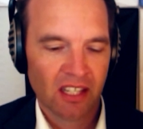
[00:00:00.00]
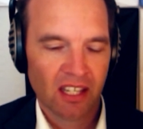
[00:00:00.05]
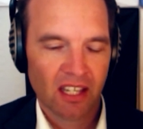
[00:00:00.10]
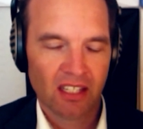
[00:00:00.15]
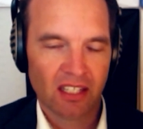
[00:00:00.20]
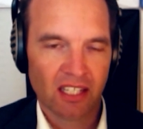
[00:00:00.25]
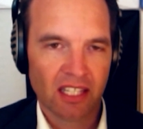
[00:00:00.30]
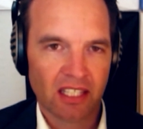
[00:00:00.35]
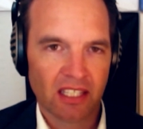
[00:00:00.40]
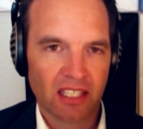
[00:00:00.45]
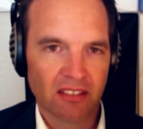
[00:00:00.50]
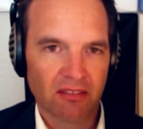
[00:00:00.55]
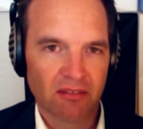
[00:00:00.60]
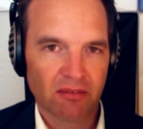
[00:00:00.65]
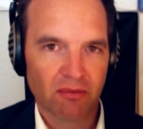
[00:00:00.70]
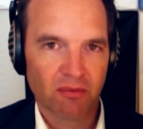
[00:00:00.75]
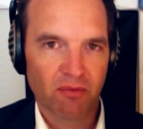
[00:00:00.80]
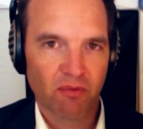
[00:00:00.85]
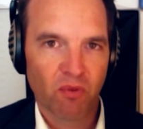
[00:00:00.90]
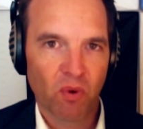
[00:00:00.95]
And I
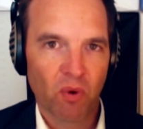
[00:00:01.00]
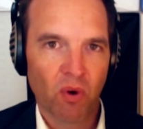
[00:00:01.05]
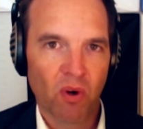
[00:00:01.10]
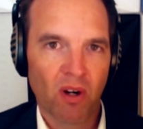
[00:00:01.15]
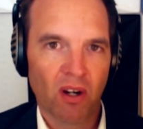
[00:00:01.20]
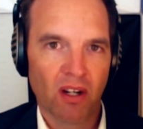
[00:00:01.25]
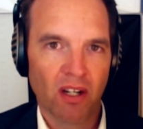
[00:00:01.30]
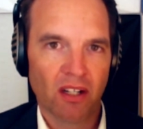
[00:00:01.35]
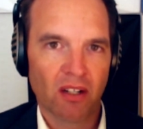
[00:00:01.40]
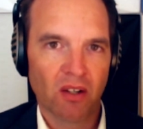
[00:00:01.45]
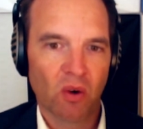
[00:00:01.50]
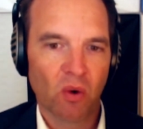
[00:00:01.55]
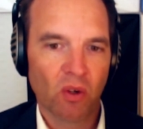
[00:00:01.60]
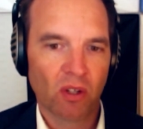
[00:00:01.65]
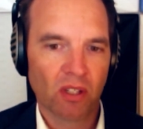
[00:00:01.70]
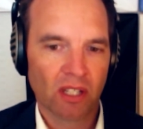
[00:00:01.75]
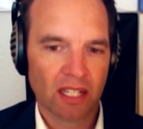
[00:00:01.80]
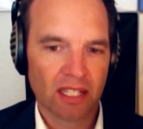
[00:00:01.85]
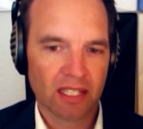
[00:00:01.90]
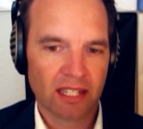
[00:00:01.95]
think for
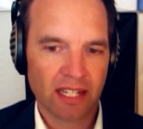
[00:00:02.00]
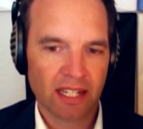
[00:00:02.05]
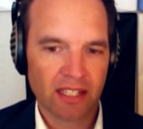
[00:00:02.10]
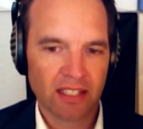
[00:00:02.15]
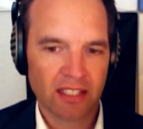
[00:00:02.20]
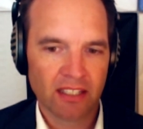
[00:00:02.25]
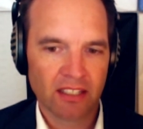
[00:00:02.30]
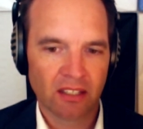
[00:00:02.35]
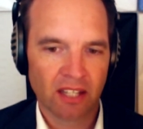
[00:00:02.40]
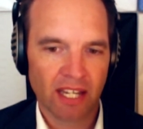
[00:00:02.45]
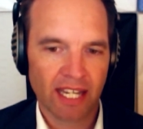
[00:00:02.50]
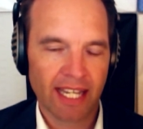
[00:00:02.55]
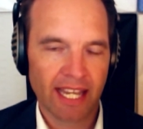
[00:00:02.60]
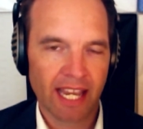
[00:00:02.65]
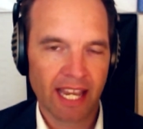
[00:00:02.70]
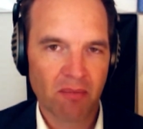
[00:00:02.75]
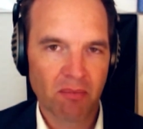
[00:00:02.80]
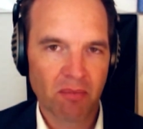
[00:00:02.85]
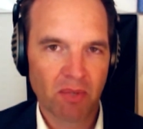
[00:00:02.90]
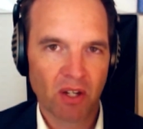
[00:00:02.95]
organizations like
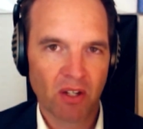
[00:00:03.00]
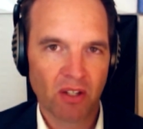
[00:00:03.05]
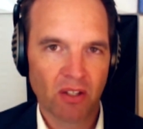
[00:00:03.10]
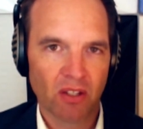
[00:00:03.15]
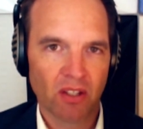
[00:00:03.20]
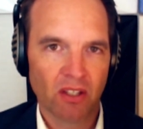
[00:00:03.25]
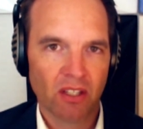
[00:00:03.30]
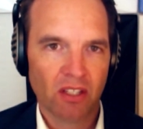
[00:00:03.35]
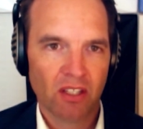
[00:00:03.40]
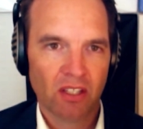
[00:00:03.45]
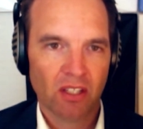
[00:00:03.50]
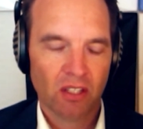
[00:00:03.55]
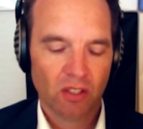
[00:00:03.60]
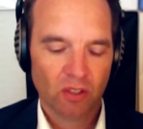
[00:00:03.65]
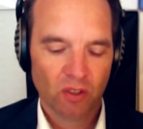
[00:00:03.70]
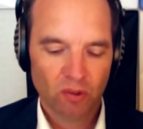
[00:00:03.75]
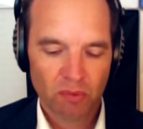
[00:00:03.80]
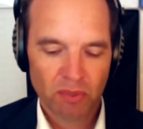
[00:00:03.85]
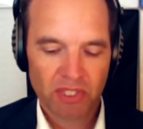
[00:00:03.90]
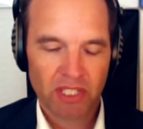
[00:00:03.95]
Camco,
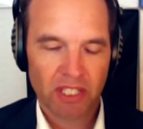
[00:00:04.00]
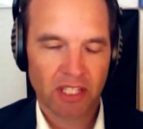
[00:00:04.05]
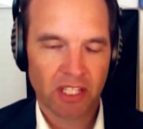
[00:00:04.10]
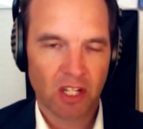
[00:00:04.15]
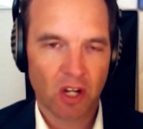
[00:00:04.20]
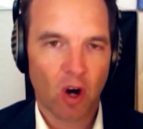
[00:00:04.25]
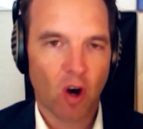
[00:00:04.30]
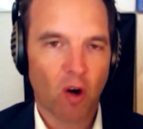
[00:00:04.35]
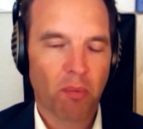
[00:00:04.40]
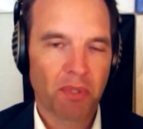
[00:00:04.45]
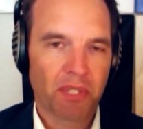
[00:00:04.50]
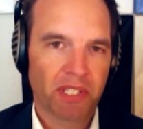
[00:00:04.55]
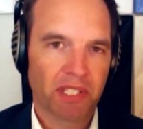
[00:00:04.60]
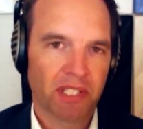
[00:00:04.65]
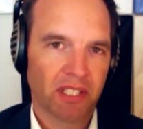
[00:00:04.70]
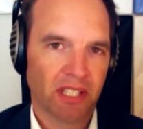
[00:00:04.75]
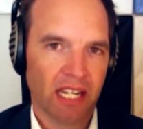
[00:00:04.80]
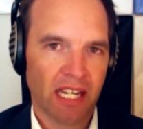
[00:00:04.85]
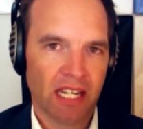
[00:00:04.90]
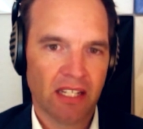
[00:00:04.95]
you're almost at the
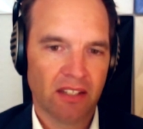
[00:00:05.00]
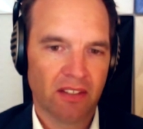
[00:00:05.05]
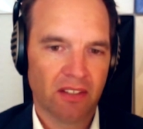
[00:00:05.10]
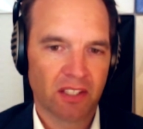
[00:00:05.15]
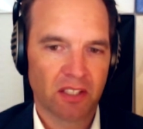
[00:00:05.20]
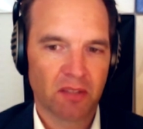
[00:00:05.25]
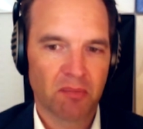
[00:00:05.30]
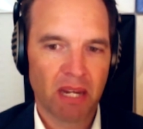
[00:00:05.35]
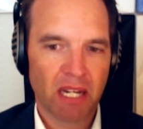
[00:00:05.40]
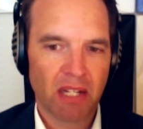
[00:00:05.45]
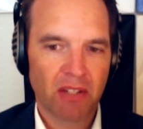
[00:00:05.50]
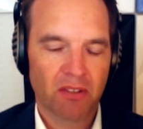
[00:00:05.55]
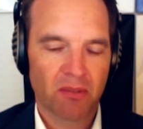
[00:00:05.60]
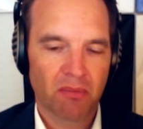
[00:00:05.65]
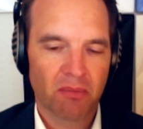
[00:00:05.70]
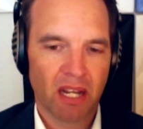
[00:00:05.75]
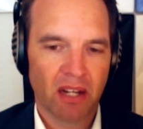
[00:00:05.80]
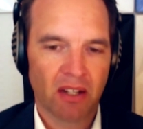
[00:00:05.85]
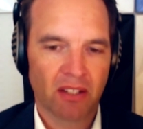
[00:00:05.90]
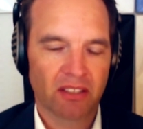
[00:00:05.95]
opposite end of the spectrum
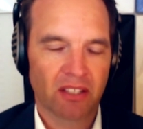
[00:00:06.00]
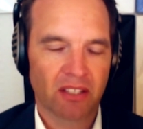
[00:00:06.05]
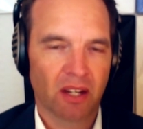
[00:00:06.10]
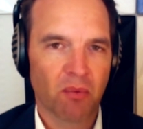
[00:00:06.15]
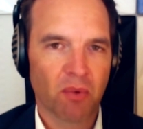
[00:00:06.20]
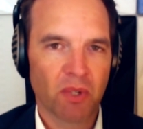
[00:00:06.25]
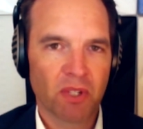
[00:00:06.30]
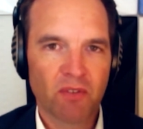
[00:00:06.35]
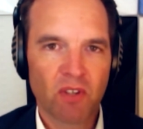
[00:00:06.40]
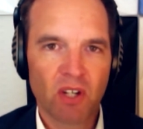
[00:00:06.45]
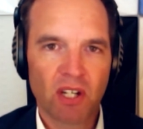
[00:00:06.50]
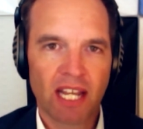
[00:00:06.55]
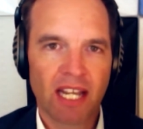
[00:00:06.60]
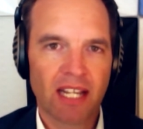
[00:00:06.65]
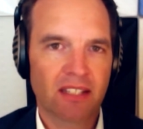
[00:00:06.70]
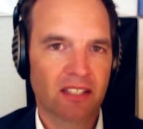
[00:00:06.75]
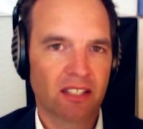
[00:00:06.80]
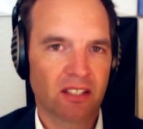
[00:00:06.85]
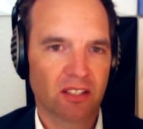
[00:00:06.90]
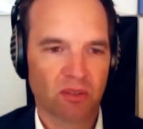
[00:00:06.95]
now. It's like we've got
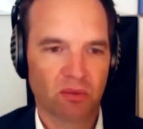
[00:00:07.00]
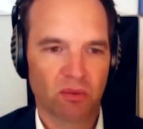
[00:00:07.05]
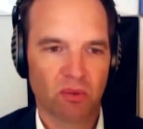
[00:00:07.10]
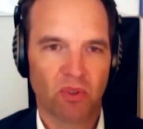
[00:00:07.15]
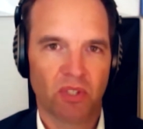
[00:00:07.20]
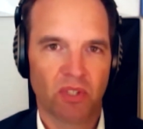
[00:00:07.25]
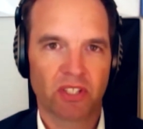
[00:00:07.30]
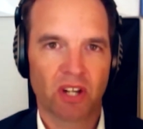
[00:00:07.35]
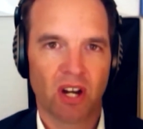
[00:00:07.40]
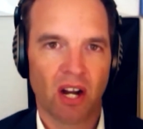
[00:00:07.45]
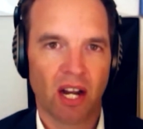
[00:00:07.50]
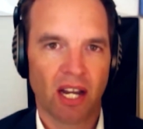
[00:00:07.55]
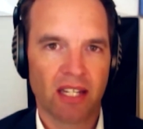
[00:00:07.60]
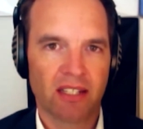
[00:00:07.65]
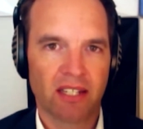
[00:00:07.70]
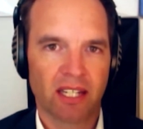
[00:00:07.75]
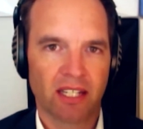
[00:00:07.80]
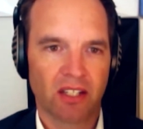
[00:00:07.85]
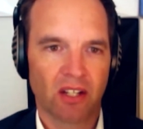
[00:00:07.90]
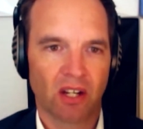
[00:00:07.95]
access to all this high
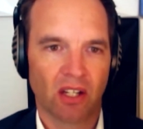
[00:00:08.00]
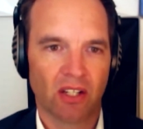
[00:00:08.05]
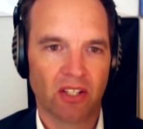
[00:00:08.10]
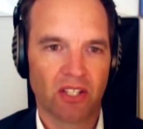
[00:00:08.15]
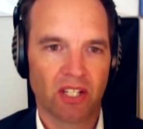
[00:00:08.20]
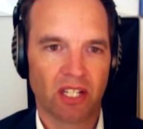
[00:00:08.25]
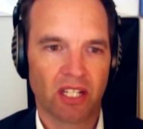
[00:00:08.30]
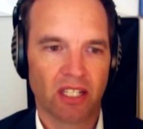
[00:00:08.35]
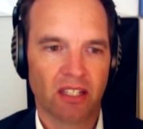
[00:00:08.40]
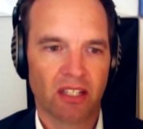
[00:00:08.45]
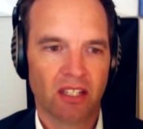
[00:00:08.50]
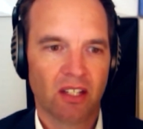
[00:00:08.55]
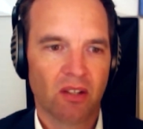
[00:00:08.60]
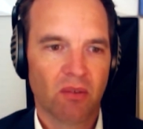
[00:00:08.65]
technology.